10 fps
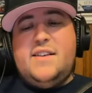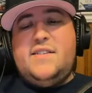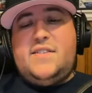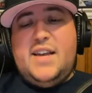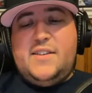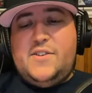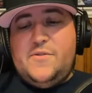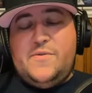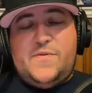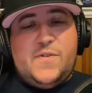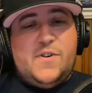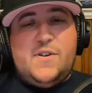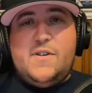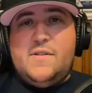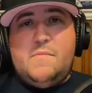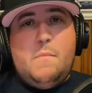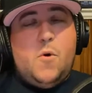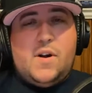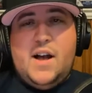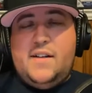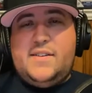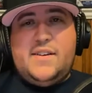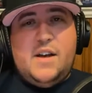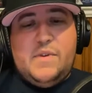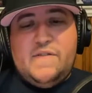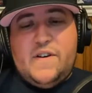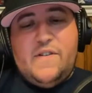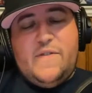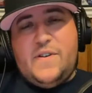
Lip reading: Stay tuned for more content coming very, very